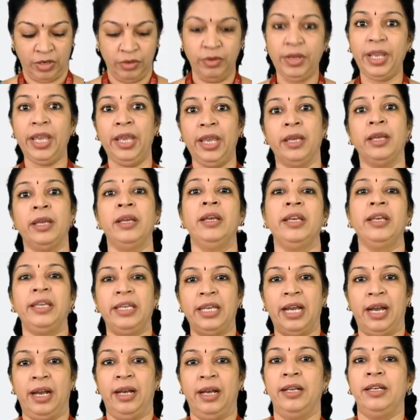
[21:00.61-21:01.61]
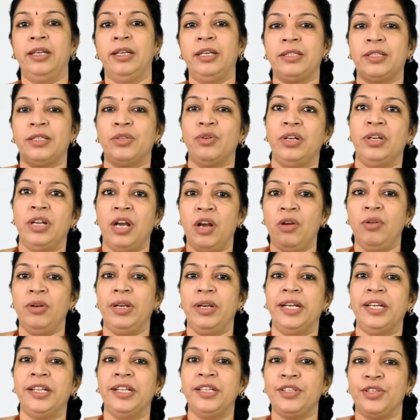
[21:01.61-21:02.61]
Okay, yeah. So now
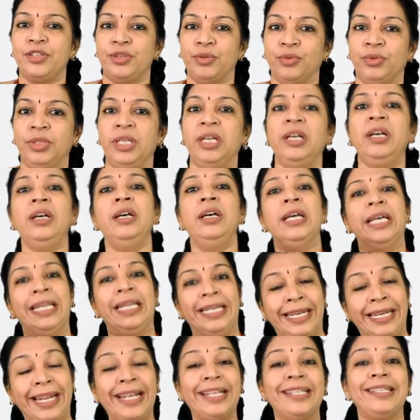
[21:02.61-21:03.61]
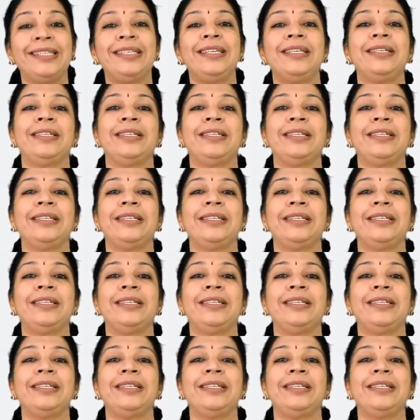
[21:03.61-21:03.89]
let us do the next